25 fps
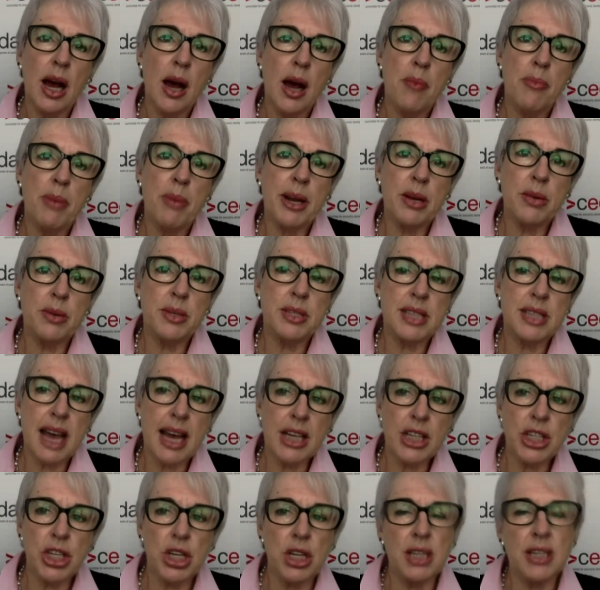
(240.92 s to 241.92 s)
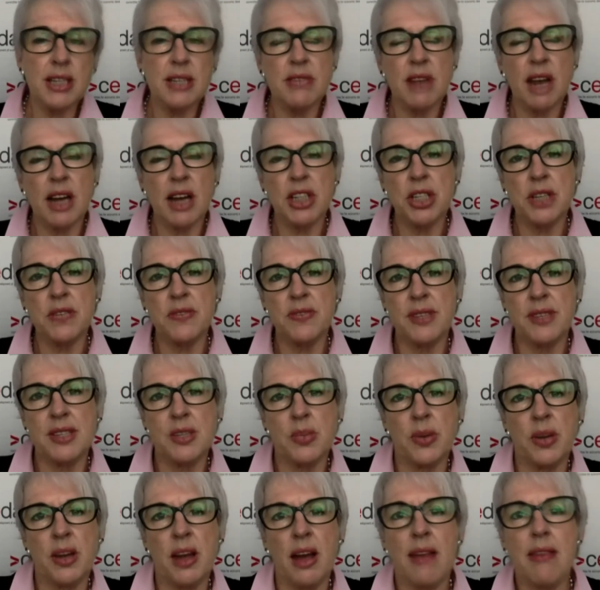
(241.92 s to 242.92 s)
but it was actually Rajiv
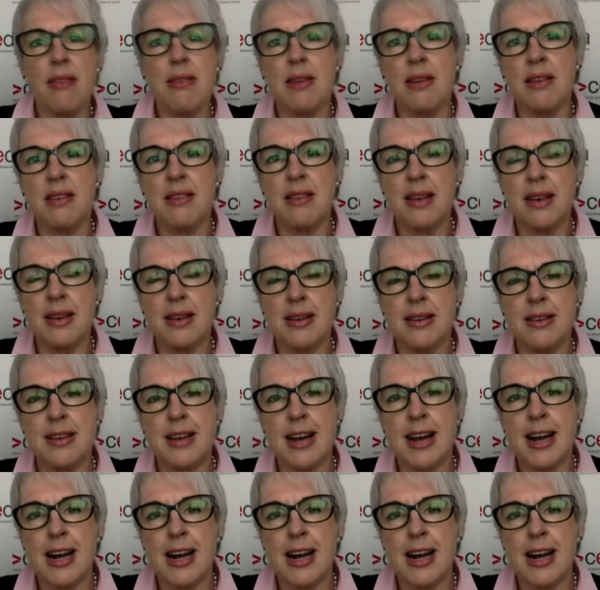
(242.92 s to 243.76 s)
Viswanathan in